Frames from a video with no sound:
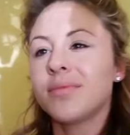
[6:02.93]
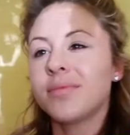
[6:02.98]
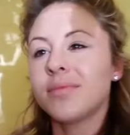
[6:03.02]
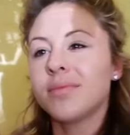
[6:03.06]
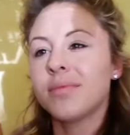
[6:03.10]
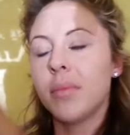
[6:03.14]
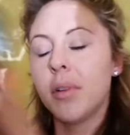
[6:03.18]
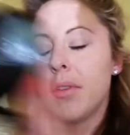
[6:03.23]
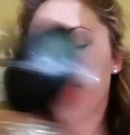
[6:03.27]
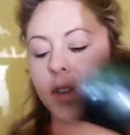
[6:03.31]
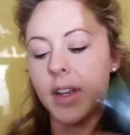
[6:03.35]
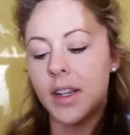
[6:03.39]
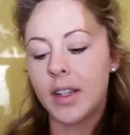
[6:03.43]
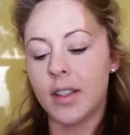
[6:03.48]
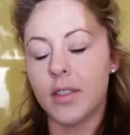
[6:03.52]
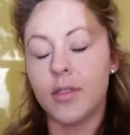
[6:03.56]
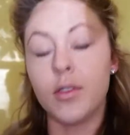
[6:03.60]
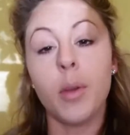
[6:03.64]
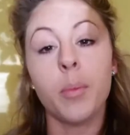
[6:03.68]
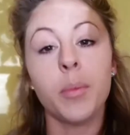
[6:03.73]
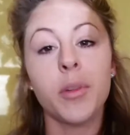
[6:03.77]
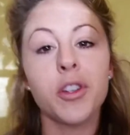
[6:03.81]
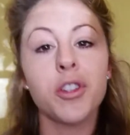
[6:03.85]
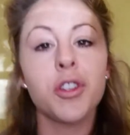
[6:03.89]
Perfect.
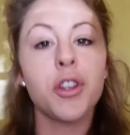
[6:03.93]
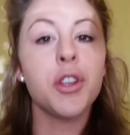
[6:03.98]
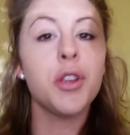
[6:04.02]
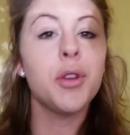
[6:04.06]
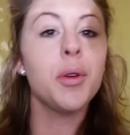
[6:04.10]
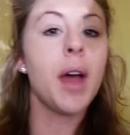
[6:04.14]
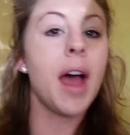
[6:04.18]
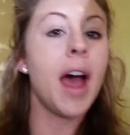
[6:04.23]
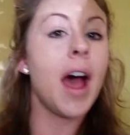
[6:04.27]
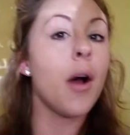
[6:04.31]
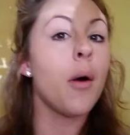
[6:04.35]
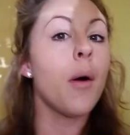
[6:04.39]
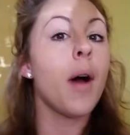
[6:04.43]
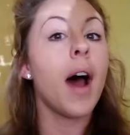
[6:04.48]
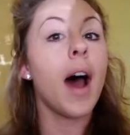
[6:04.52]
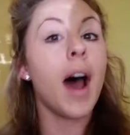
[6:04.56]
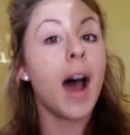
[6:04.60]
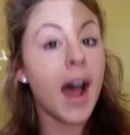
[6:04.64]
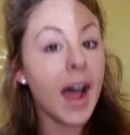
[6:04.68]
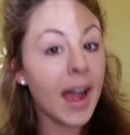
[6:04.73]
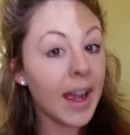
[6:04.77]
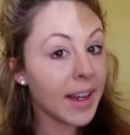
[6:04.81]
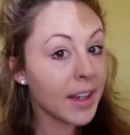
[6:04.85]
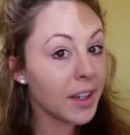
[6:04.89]
So I'm going to show you how
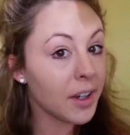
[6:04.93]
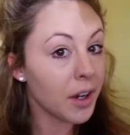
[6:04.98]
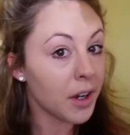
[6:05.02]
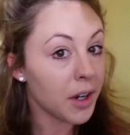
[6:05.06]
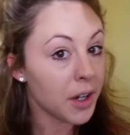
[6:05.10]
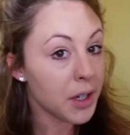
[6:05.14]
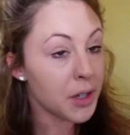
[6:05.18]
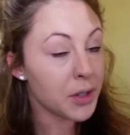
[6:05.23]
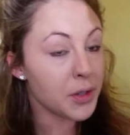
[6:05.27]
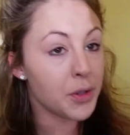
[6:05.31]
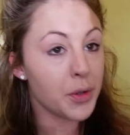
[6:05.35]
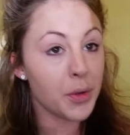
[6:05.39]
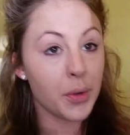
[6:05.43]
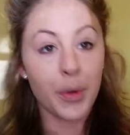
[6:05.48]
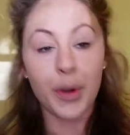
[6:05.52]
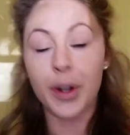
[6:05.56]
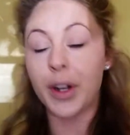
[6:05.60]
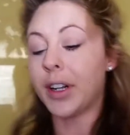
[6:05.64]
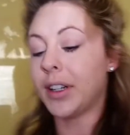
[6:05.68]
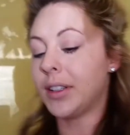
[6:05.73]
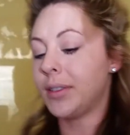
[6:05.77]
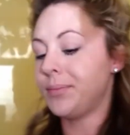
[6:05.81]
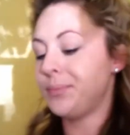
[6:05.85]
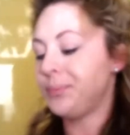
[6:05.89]
I
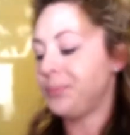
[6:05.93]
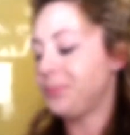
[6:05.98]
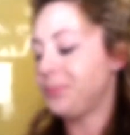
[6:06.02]
contour.